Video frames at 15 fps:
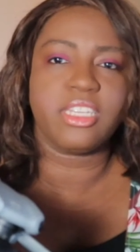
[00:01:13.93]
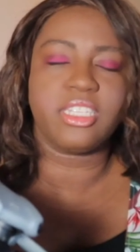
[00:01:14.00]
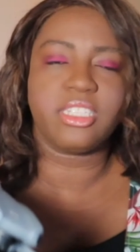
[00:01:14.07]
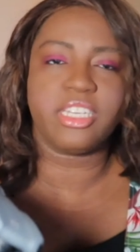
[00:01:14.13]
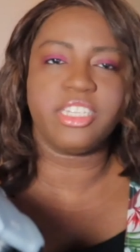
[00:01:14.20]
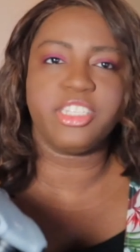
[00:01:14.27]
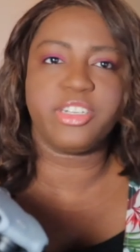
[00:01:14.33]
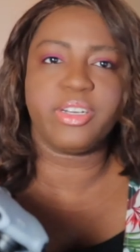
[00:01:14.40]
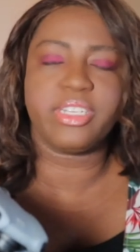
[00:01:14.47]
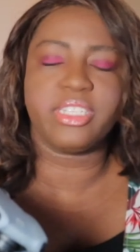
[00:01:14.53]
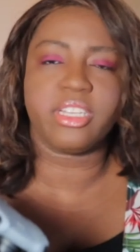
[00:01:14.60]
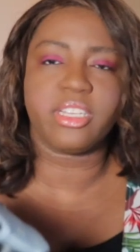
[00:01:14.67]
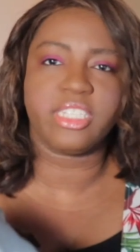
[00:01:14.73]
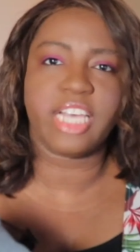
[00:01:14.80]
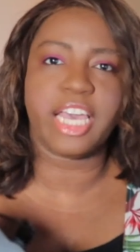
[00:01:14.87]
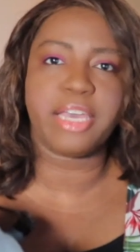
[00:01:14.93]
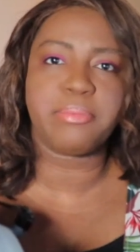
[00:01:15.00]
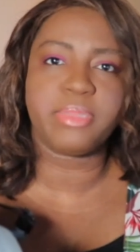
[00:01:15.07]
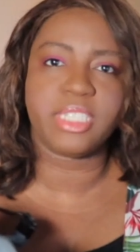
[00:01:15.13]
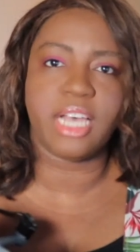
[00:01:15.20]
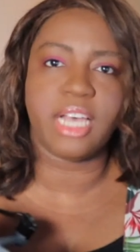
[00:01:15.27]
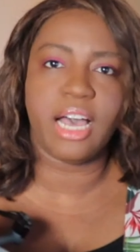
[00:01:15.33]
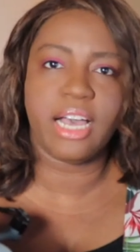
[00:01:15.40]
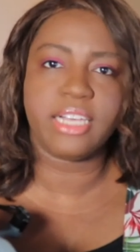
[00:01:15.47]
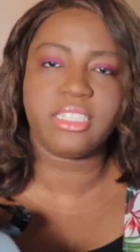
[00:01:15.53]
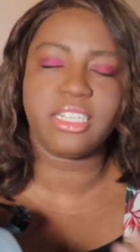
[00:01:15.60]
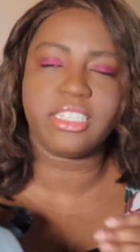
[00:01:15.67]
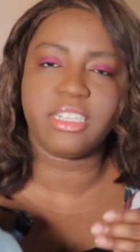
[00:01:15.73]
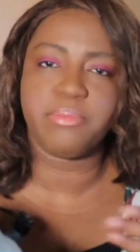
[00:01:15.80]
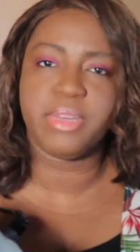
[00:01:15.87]
sensor is the same size
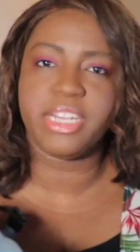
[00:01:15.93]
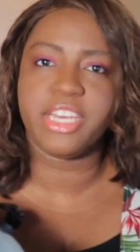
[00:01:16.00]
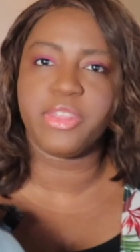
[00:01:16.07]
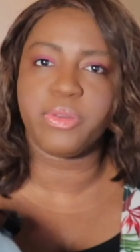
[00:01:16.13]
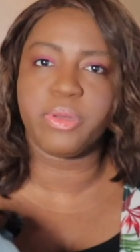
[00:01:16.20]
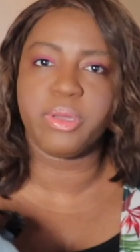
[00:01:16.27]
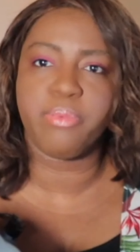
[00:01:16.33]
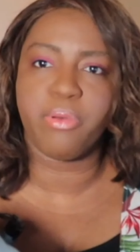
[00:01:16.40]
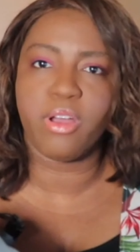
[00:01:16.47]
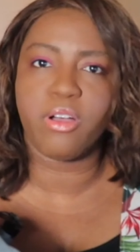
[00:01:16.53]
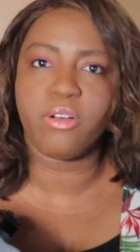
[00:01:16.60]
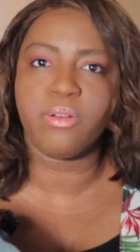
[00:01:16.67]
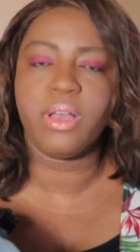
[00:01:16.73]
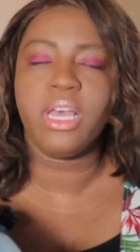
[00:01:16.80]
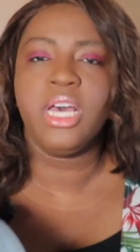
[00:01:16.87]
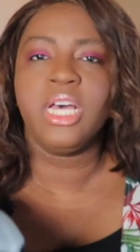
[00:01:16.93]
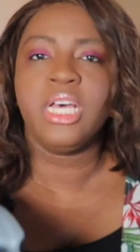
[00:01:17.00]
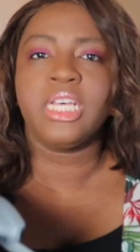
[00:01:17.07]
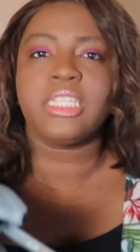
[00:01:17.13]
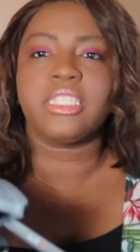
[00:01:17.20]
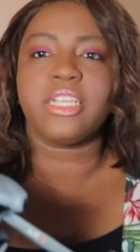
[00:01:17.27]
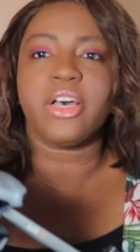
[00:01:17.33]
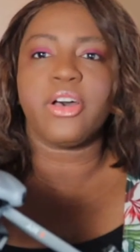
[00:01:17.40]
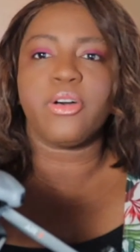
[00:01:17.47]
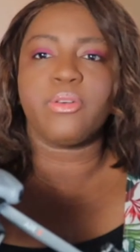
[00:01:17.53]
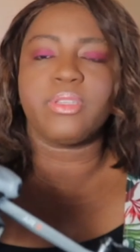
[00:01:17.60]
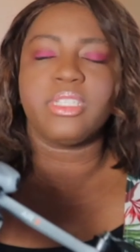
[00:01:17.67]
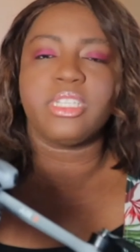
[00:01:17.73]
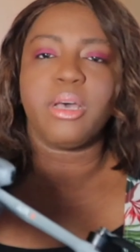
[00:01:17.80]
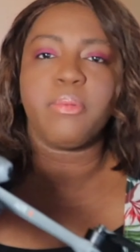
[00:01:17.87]
as the Mini 3 Pro, so
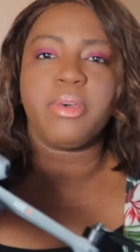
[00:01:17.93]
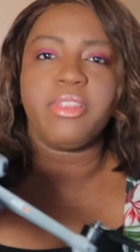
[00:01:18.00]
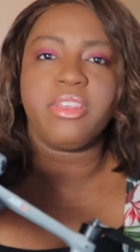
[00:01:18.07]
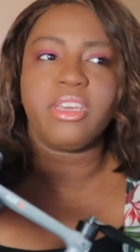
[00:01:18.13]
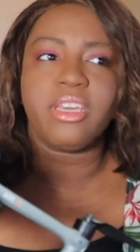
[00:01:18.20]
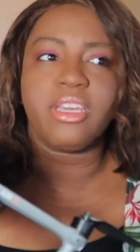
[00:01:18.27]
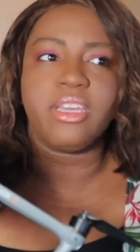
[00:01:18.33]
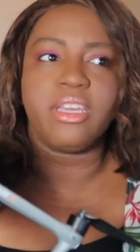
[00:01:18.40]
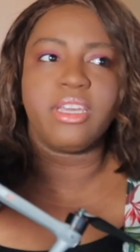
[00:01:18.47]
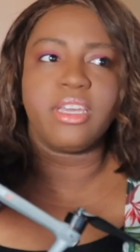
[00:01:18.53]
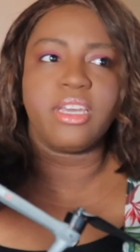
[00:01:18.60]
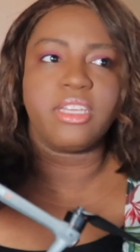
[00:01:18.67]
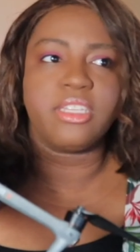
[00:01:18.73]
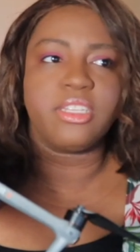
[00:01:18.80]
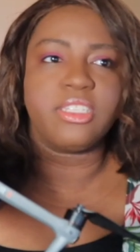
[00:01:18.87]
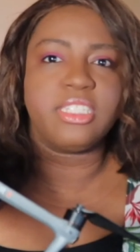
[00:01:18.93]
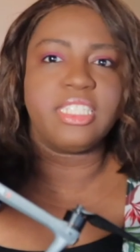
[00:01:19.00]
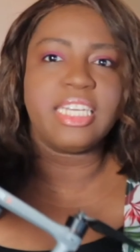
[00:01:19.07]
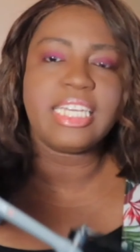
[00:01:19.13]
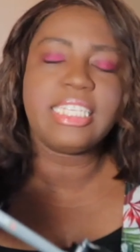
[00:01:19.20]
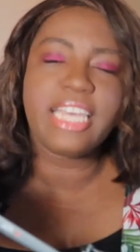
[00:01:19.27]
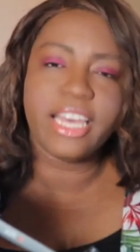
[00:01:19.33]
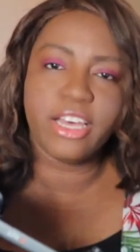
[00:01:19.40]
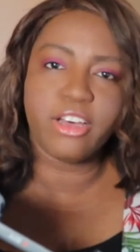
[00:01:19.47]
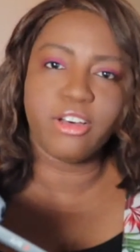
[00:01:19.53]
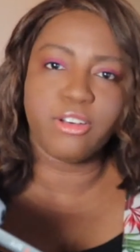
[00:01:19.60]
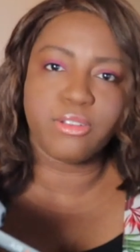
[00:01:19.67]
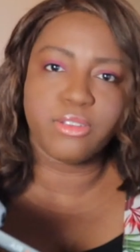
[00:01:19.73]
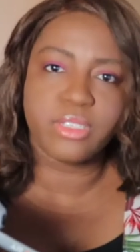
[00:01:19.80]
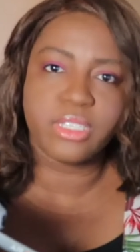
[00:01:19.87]
some of the
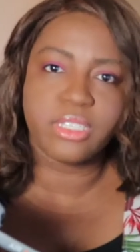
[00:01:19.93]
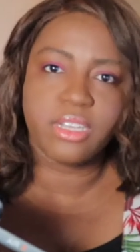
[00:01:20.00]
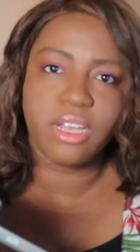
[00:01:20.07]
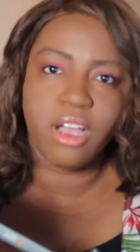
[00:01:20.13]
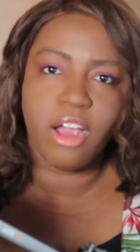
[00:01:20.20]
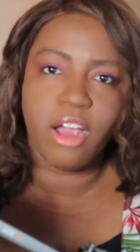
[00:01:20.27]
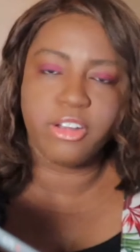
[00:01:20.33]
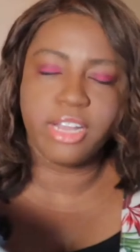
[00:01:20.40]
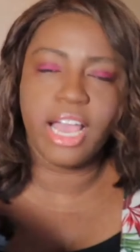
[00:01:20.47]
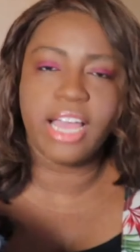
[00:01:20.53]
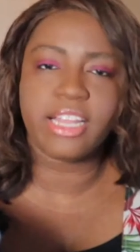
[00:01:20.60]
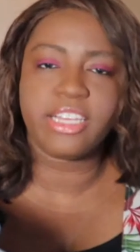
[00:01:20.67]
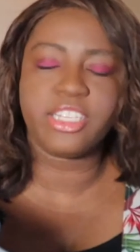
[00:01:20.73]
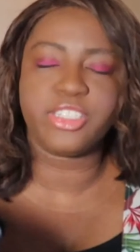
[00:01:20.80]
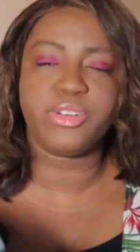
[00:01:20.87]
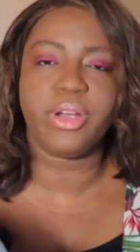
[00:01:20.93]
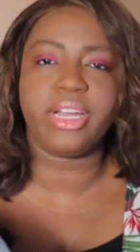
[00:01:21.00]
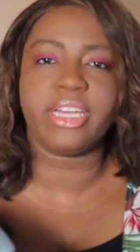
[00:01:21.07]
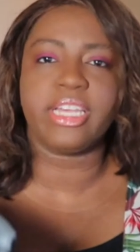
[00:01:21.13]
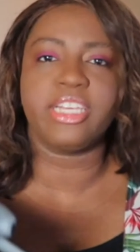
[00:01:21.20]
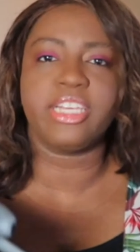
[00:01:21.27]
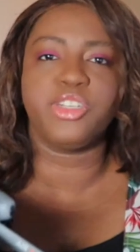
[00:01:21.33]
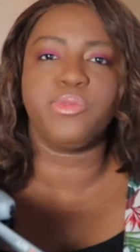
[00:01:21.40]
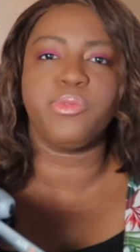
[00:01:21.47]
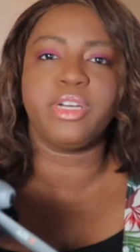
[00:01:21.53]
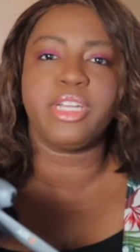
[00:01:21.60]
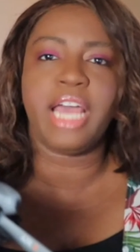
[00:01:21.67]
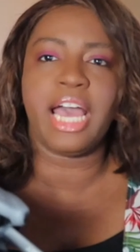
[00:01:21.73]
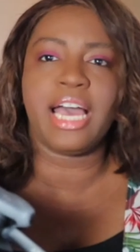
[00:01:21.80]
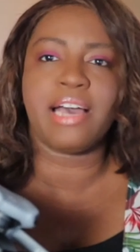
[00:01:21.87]
details are not as great as you would
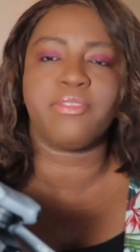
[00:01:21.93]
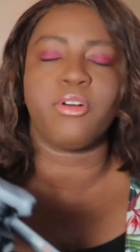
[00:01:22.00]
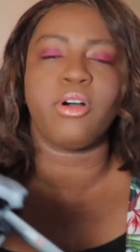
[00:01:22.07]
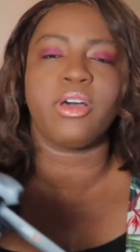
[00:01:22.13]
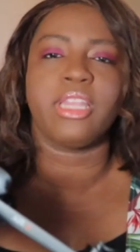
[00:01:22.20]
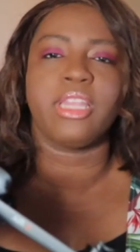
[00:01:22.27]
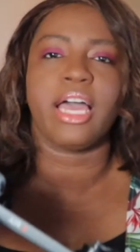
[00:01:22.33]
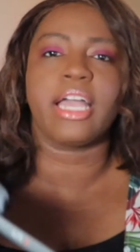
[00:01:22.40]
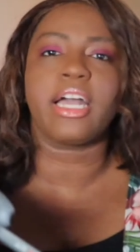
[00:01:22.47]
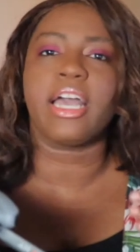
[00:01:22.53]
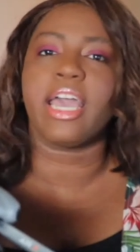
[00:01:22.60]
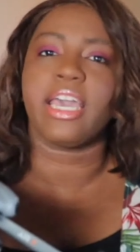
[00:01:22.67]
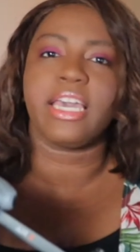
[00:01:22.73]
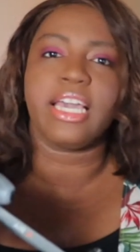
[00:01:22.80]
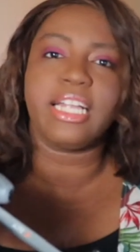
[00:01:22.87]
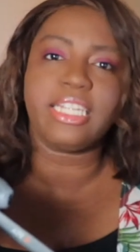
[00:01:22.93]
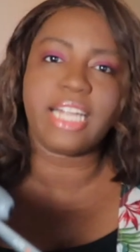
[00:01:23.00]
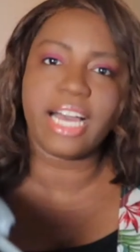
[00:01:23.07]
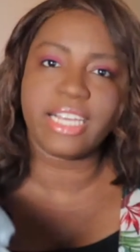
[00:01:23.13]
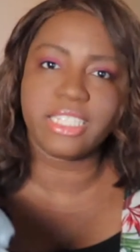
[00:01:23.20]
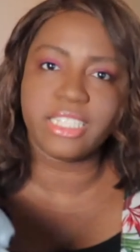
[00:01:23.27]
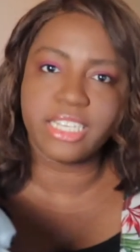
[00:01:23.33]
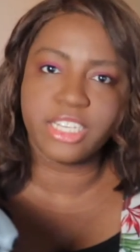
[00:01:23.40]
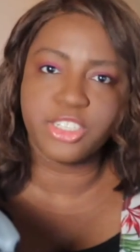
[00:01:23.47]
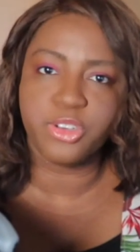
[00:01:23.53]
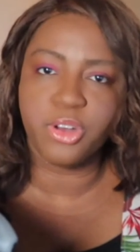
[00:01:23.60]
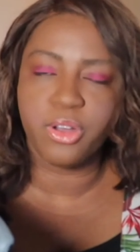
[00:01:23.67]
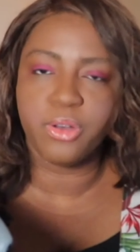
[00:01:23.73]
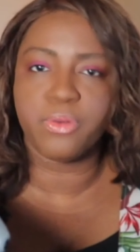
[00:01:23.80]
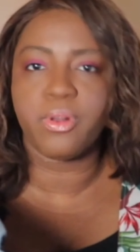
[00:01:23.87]
have on like a classic
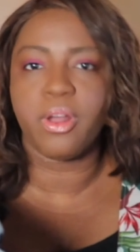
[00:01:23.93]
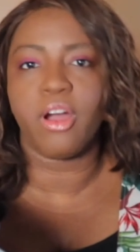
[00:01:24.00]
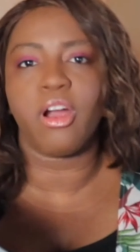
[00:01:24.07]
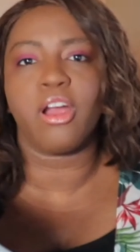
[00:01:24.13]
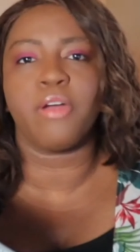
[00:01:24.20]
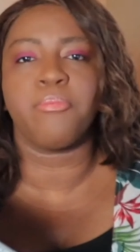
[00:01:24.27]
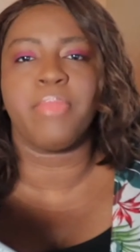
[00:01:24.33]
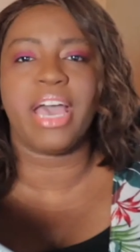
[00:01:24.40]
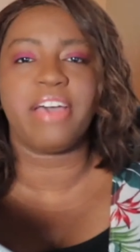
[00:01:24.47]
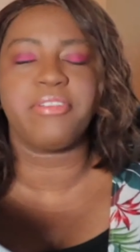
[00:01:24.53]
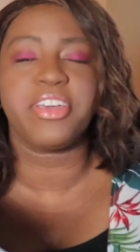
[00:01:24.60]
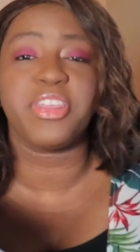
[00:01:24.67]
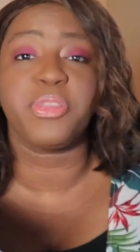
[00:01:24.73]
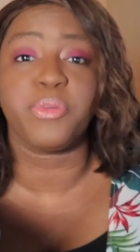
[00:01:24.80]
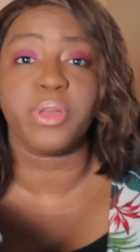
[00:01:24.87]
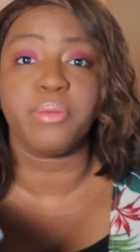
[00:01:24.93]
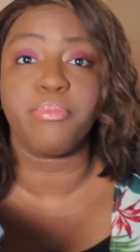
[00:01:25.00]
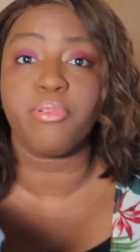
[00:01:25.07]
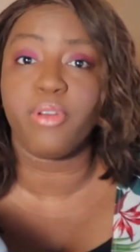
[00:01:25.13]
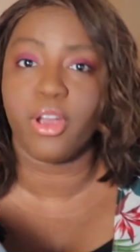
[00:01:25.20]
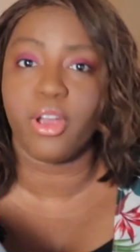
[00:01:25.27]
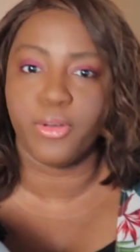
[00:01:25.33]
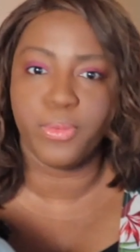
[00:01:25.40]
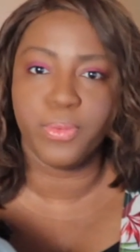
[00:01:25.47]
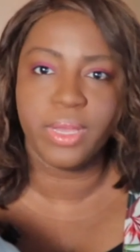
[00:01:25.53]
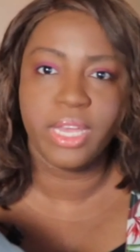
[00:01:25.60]
drone or a Mavic 3 Pro.